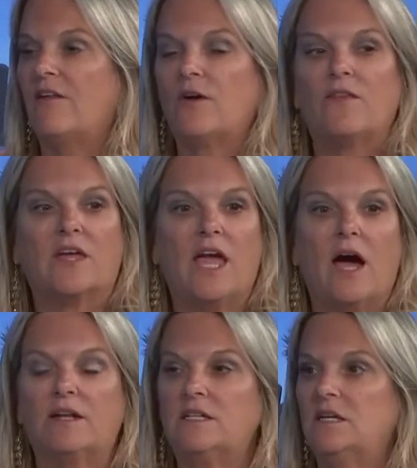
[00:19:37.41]
I thought the
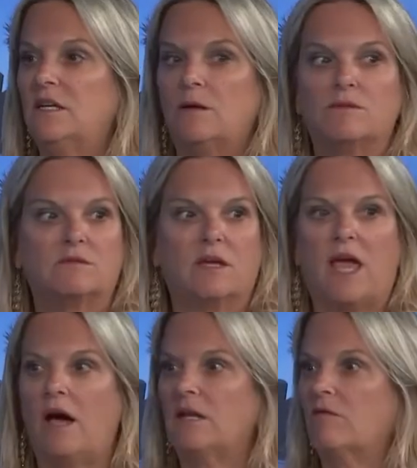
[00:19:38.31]
county did it. It was the
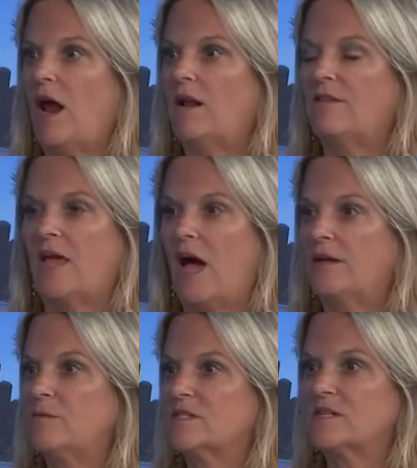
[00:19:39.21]
county ran it. The county
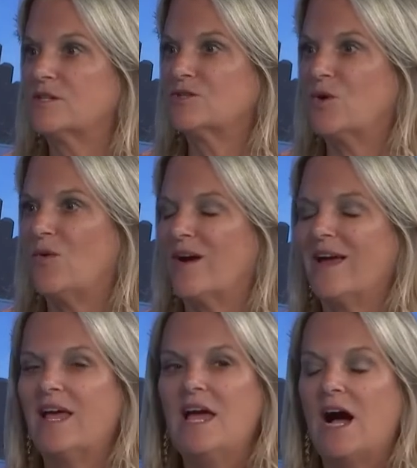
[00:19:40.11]
yeah. was in control, right?